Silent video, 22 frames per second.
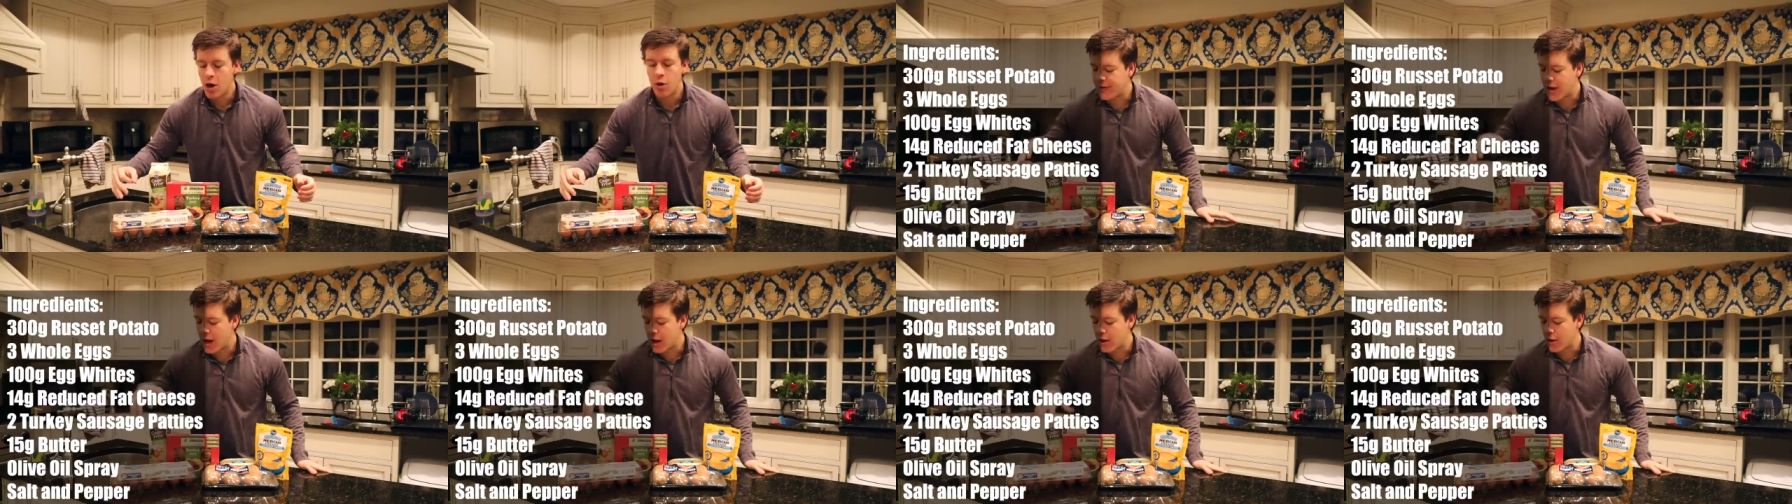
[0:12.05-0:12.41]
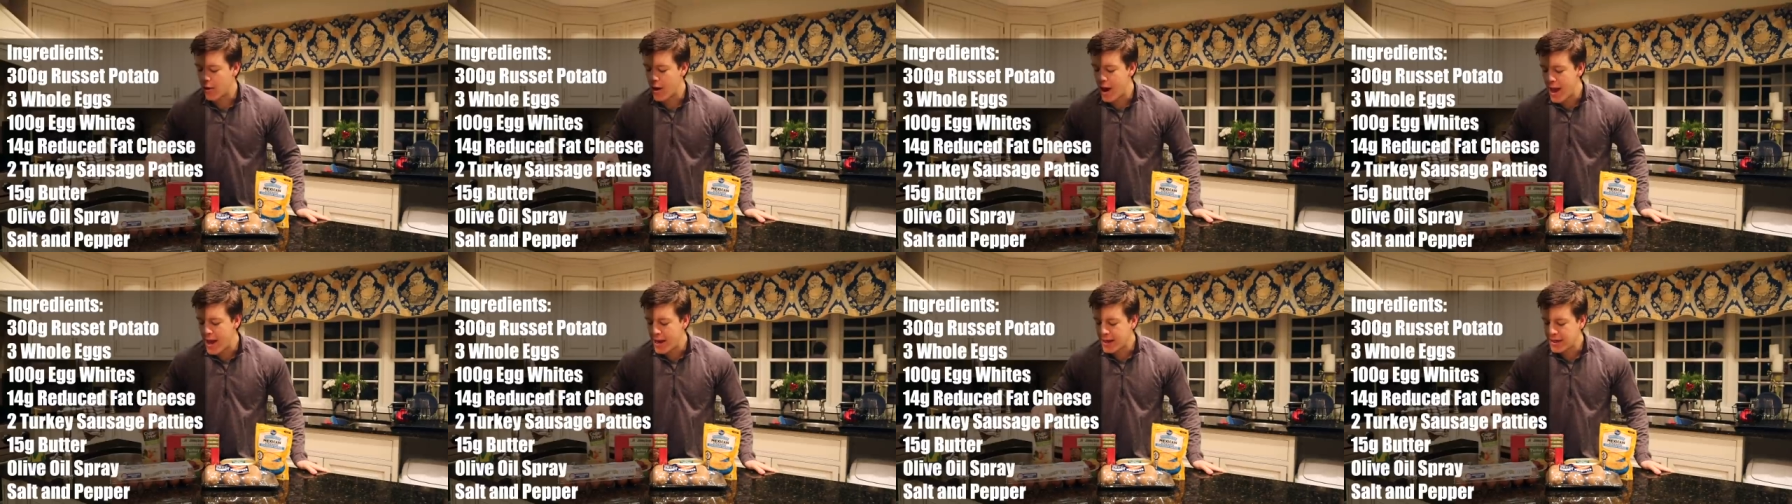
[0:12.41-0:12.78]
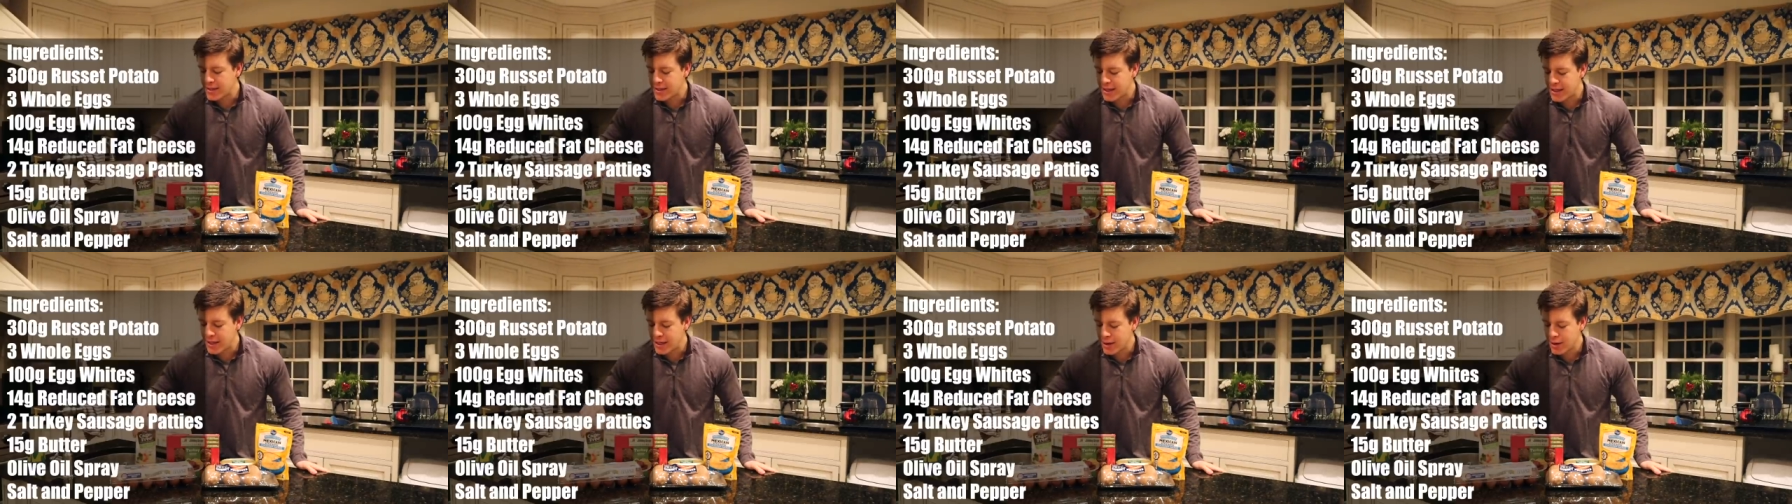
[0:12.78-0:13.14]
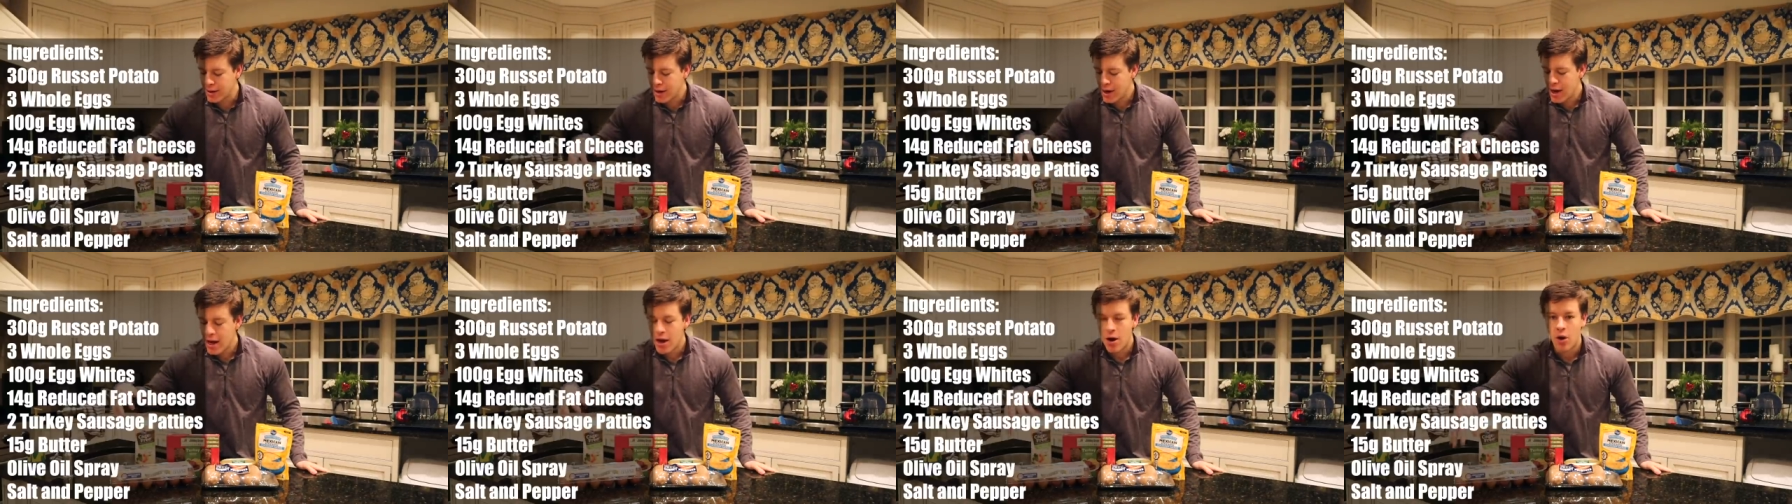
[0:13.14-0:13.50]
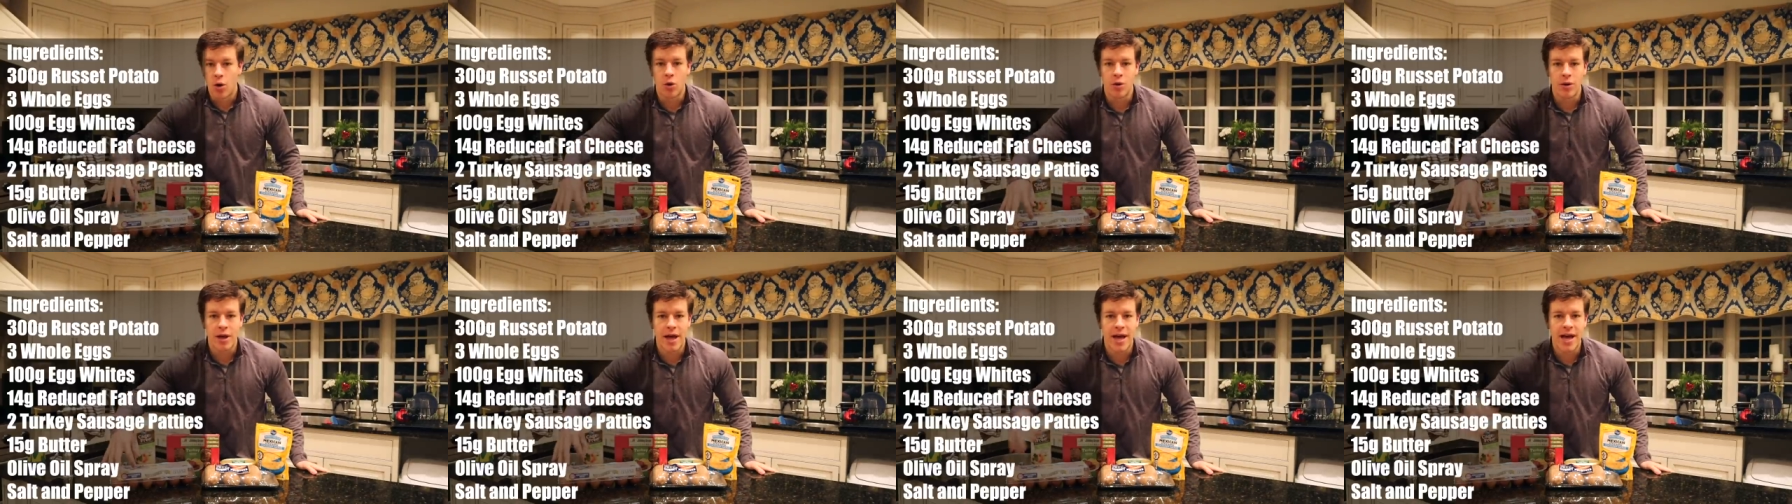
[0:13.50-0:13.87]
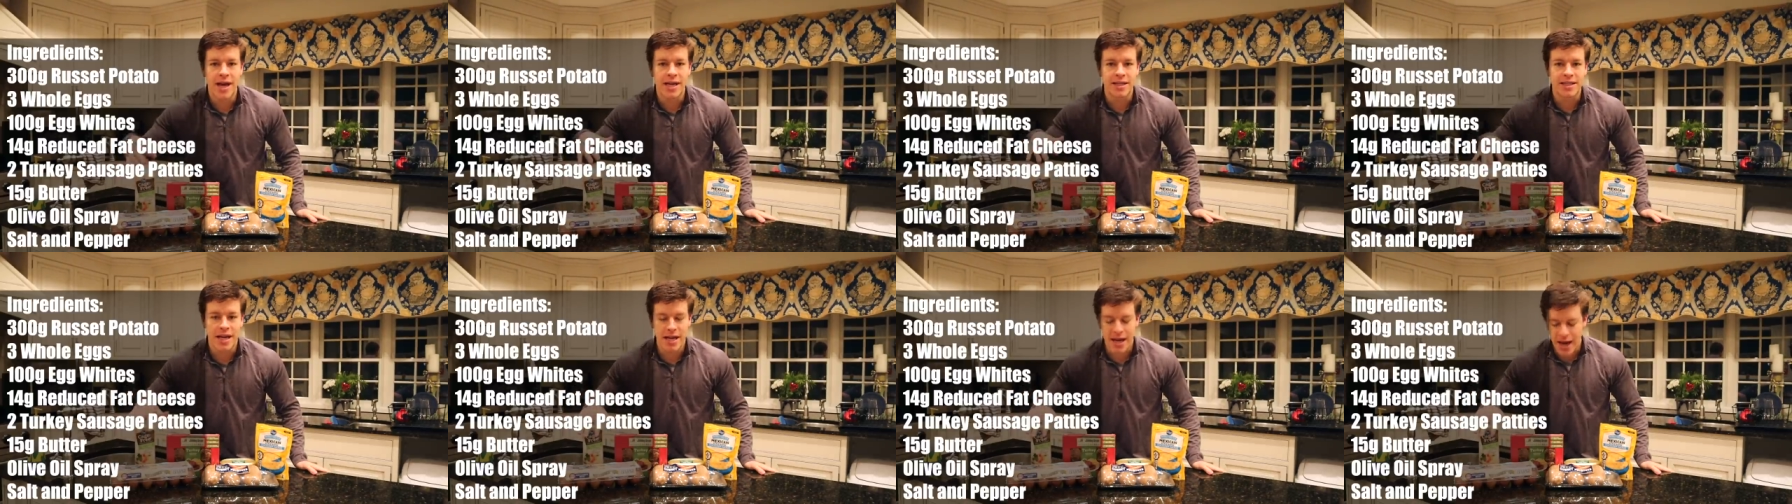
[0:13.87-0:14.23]
We've got our eggs here, whole
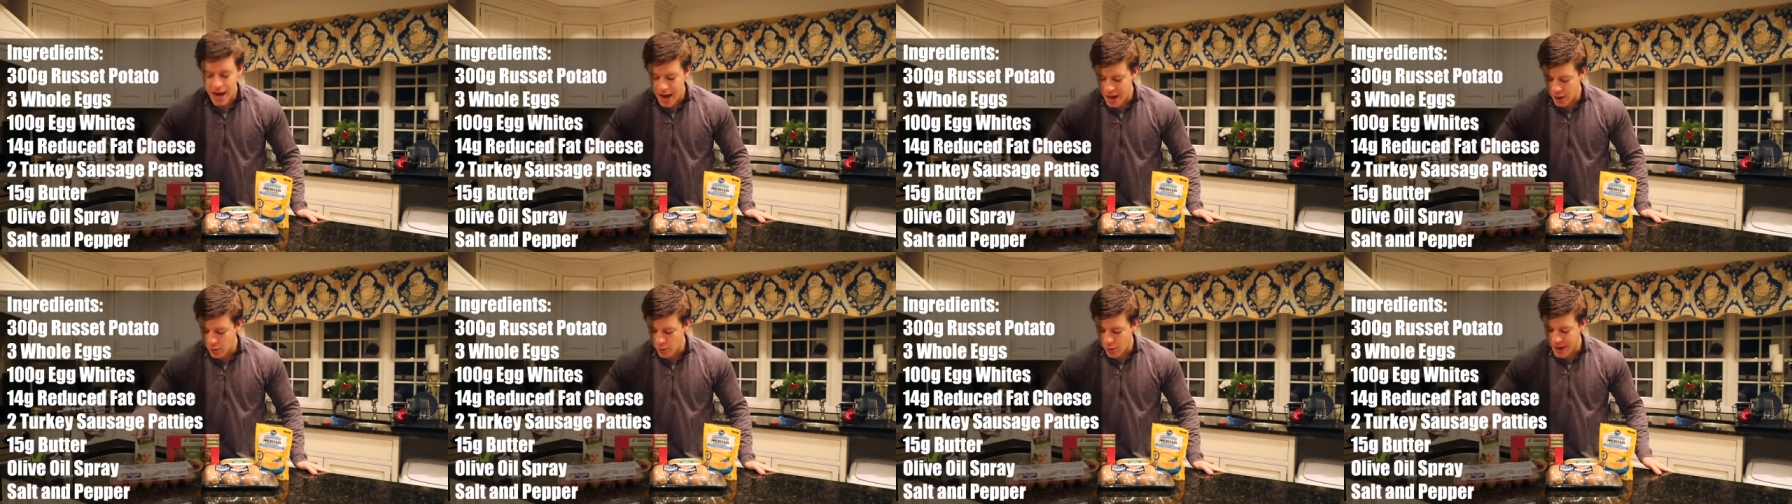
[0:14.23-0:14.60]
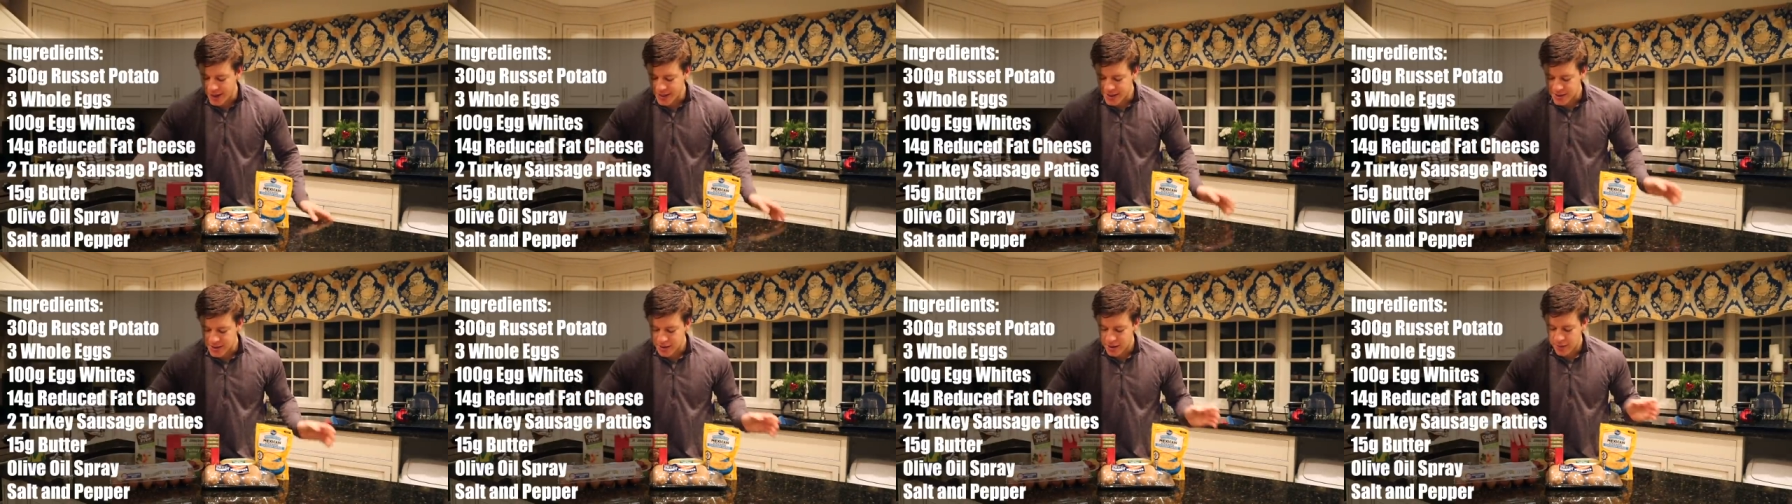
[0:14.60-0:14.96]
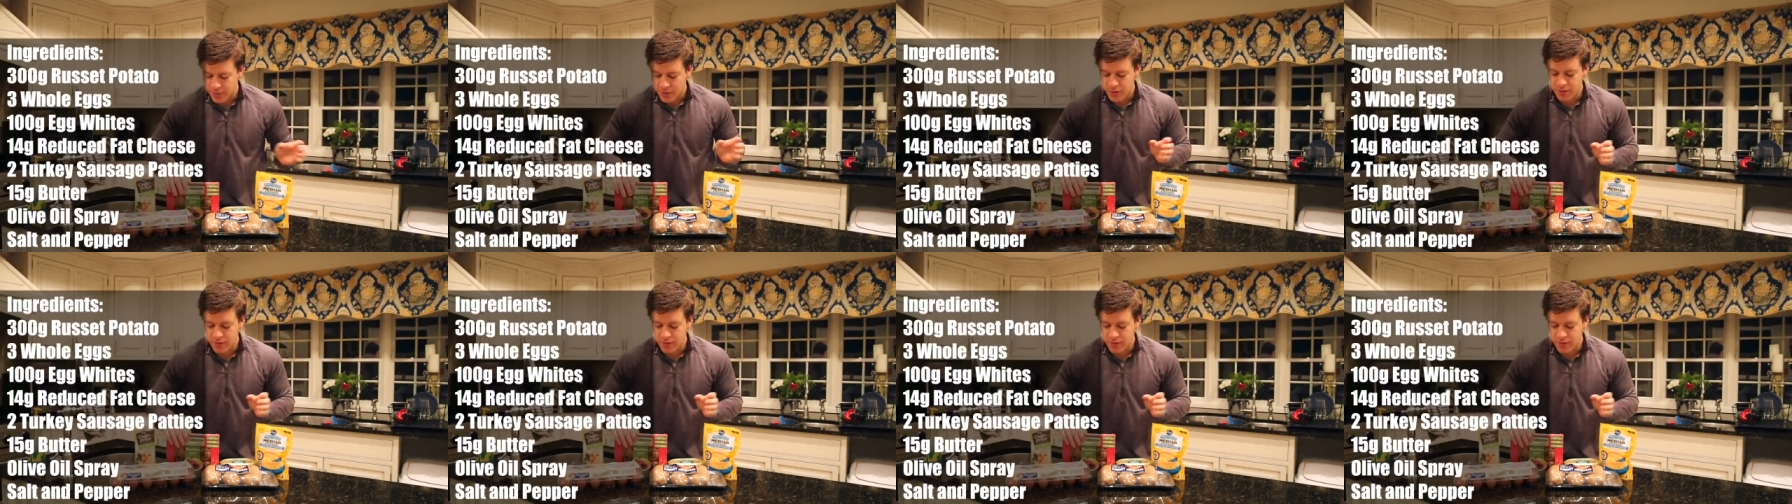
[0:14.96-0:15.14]
eggs and egg whites.